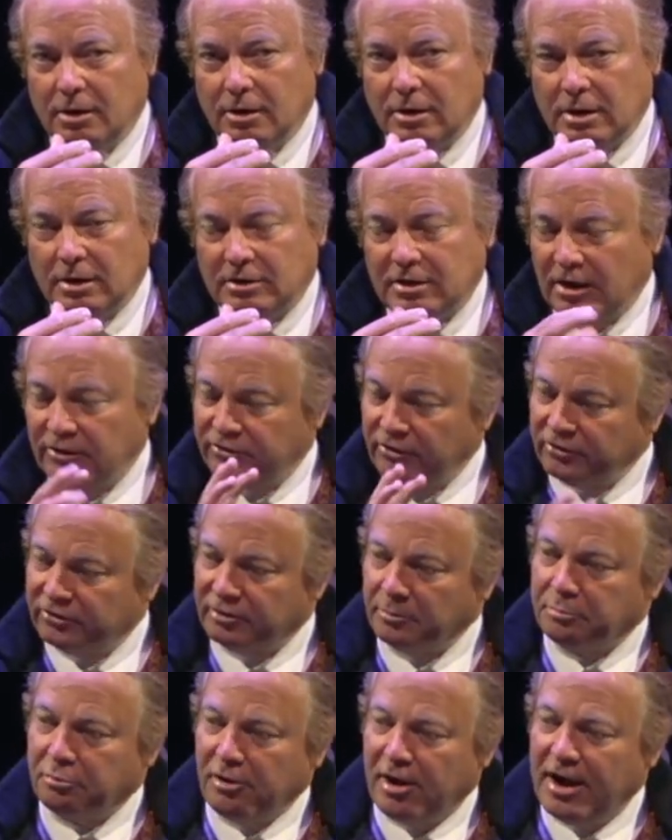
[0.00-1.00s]
It doesn't
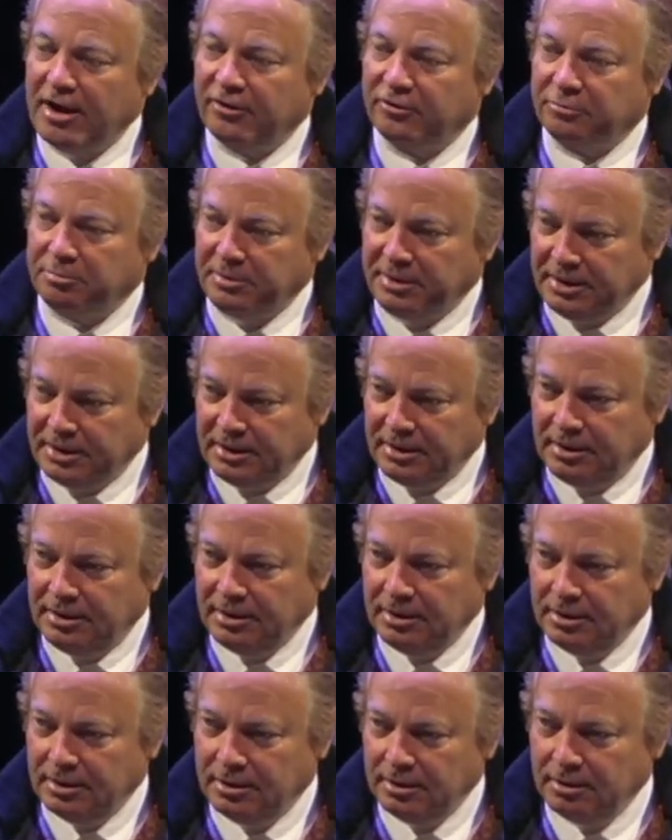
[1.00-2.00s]
surprise me
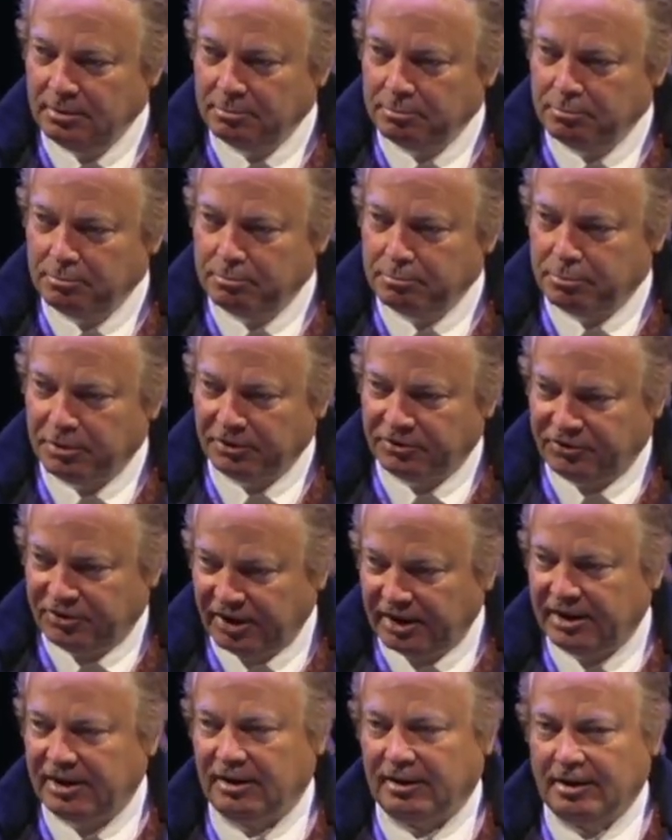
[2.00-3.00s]

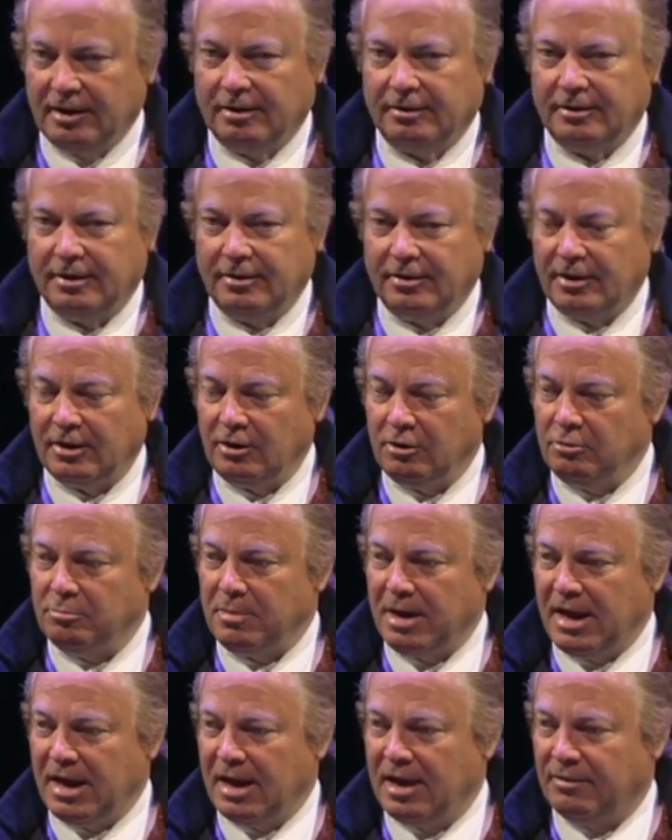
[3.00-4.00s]
particularly that you
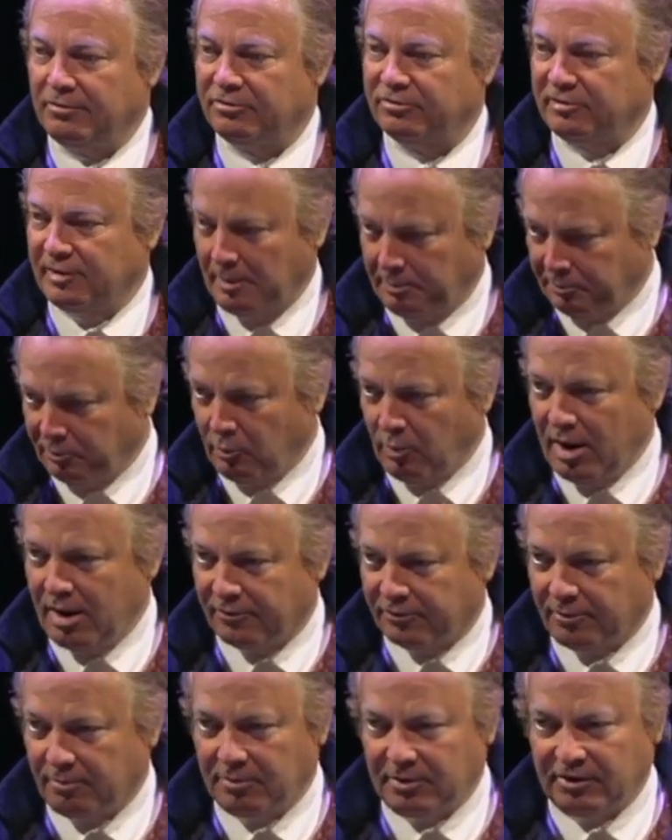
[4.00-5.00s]
may have slipped
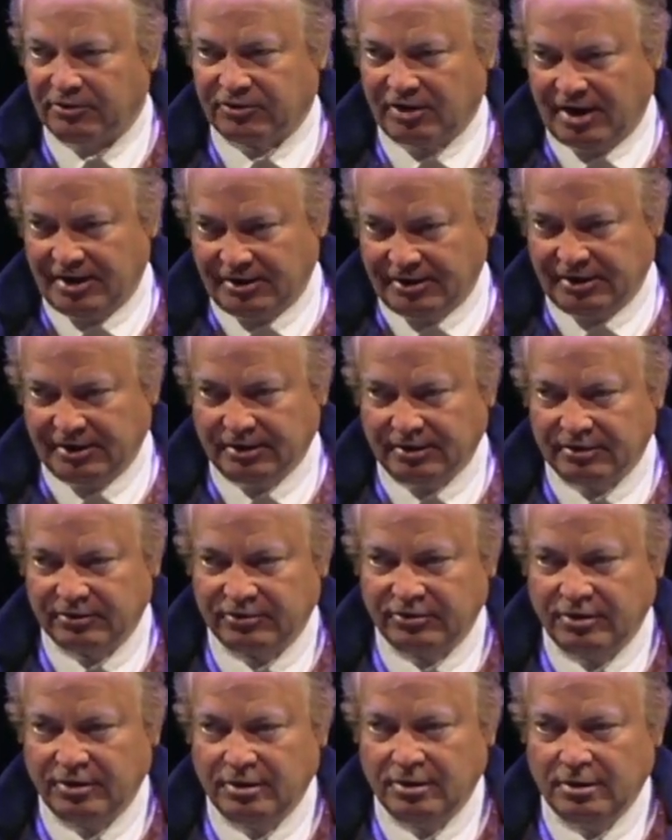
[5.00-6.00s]
away from these
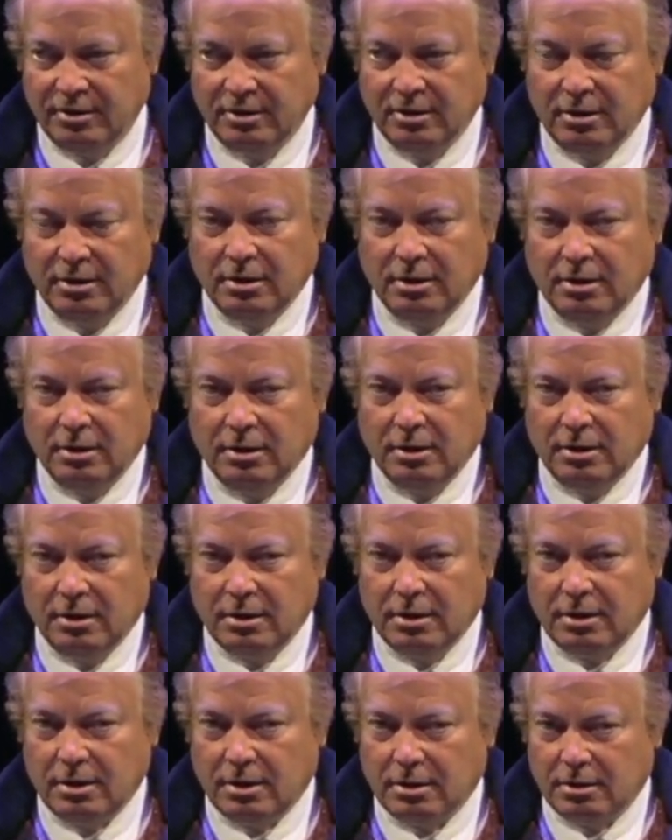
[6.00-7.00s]
ideals.
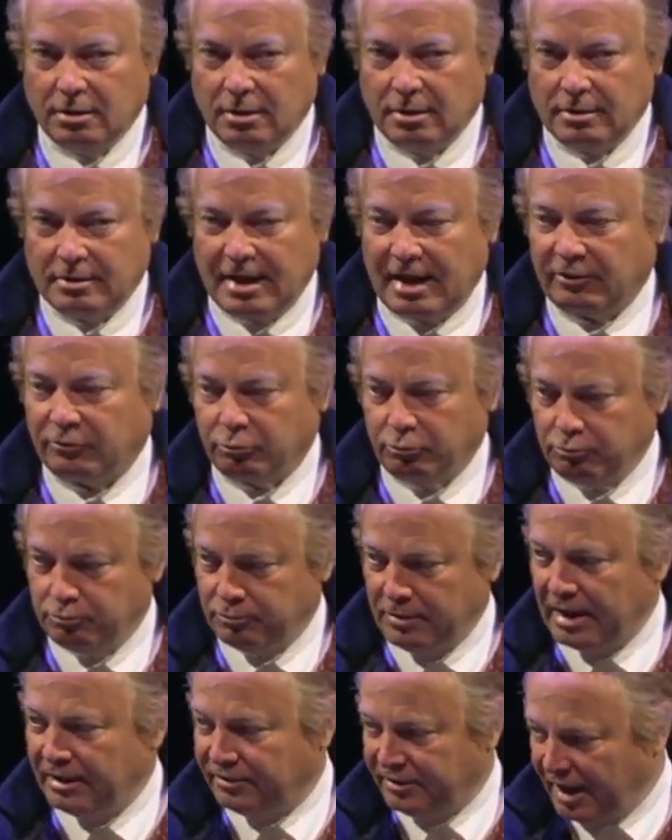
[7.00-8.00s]

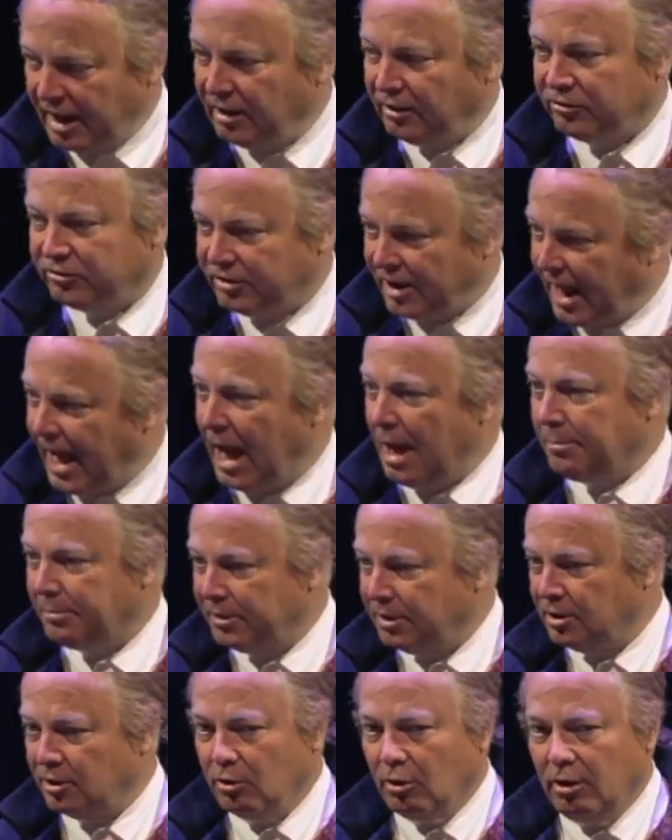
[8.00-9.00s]
That tends to
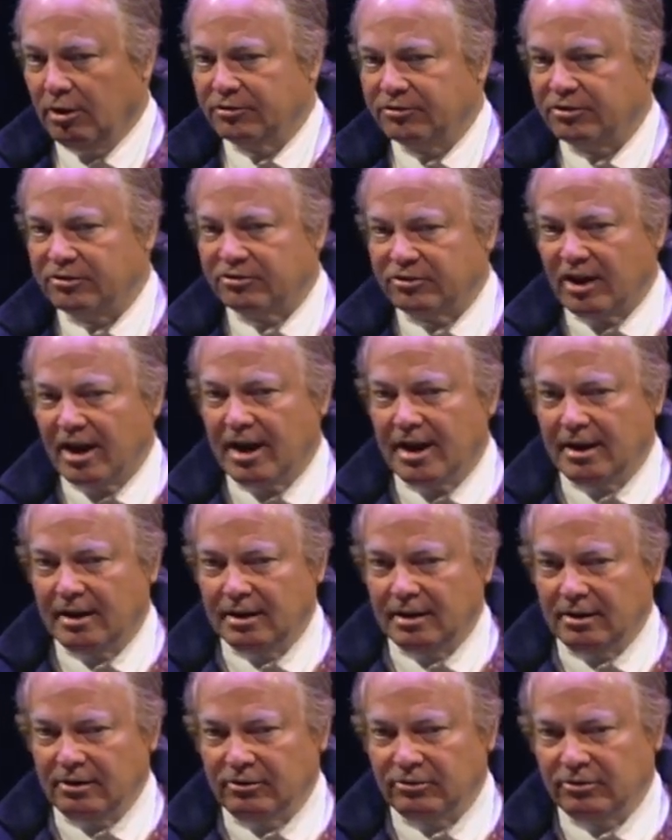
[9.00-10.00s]
happen in all
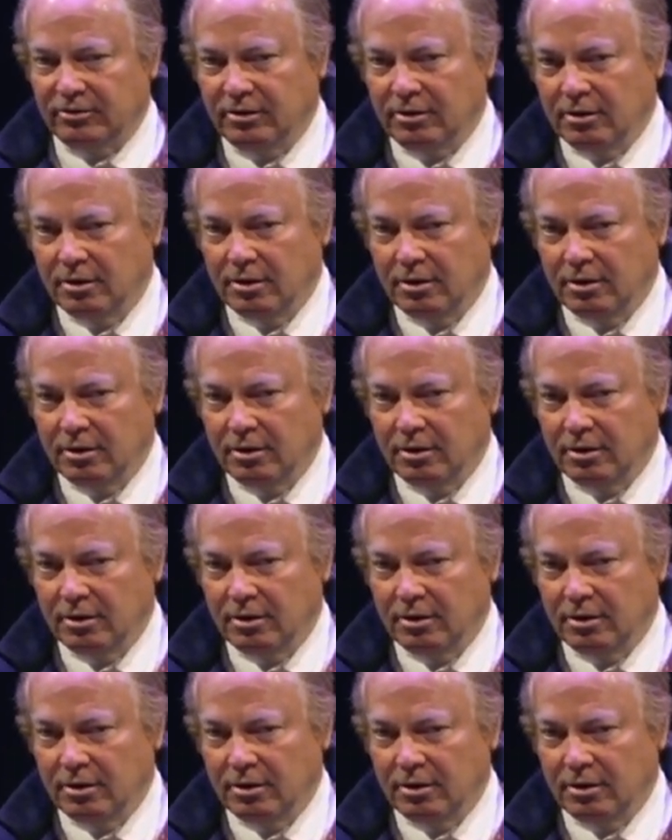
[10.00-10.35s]
societies.